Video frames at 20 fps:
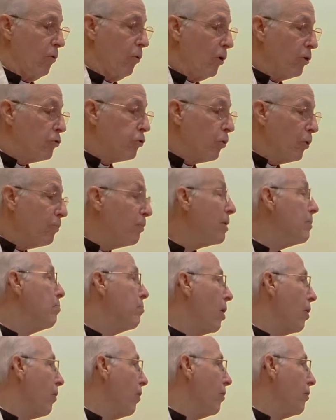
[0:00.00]
which would be
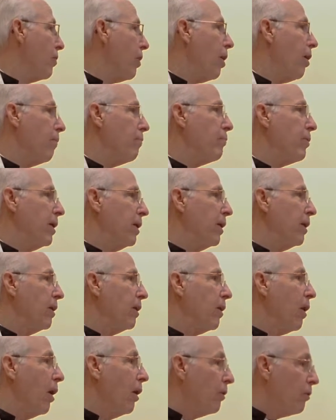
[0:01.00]
burned up in
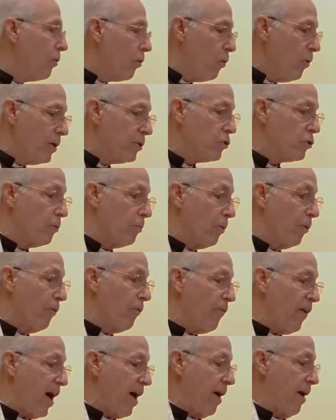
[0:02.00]
an
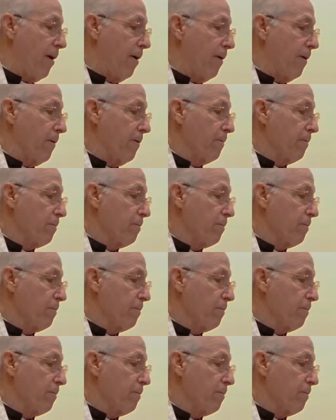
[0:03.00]
unquenchable fire.